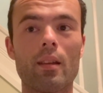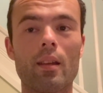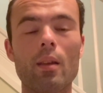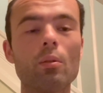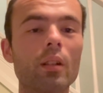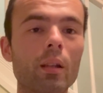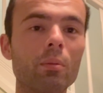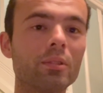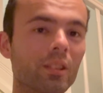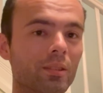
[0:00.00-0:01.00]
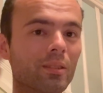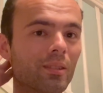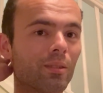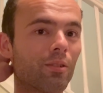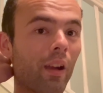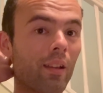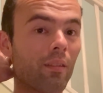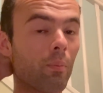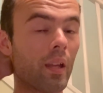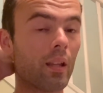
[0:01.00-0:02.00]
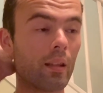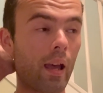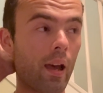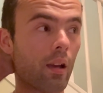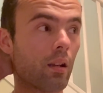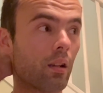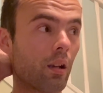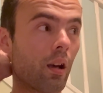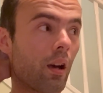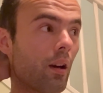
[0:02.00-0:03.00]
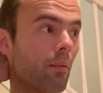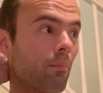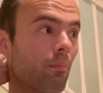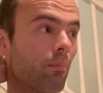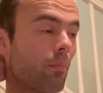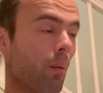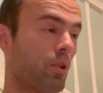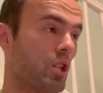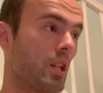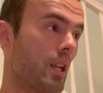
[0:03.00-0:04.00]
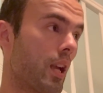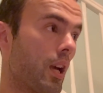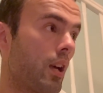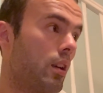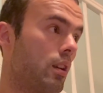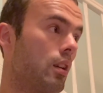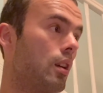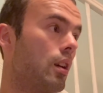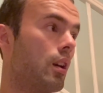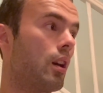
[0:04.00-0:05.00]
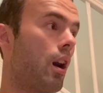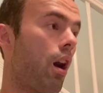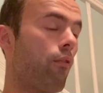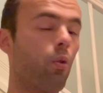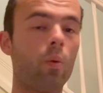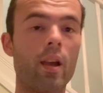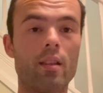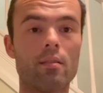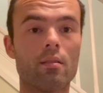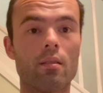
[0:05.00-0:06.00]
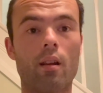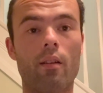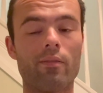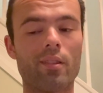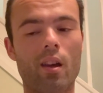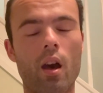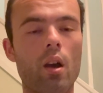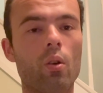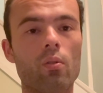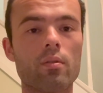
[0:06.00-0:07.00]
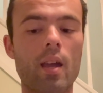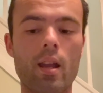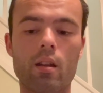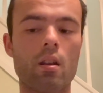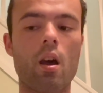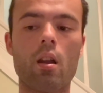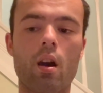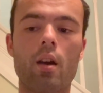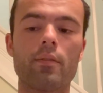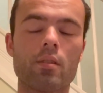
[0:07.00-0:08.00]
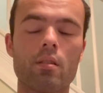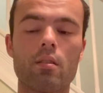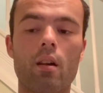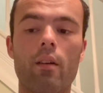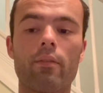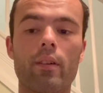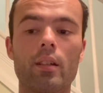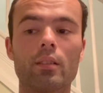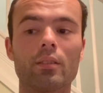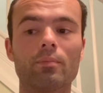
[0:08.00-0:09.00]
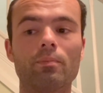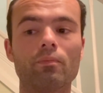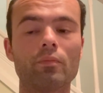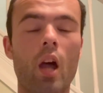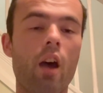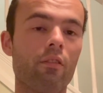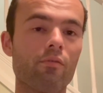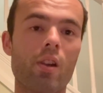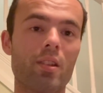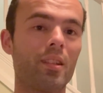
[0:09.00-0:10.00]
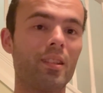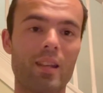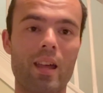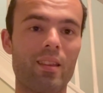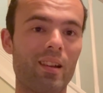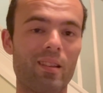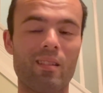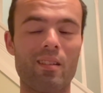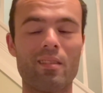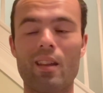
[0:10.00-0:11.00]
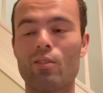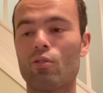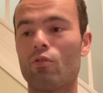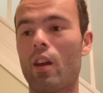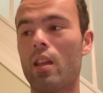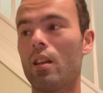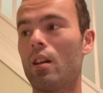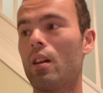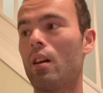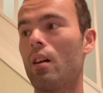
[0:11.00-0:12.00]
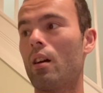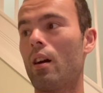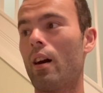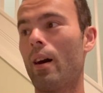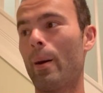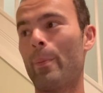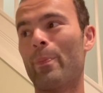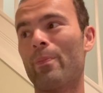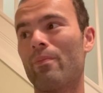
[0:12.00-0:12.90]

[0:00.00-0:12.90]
it was just great to be in there. Mama G Gear, I've always loved her content and her lives and stuff, and her and Rusty together, they're just great. But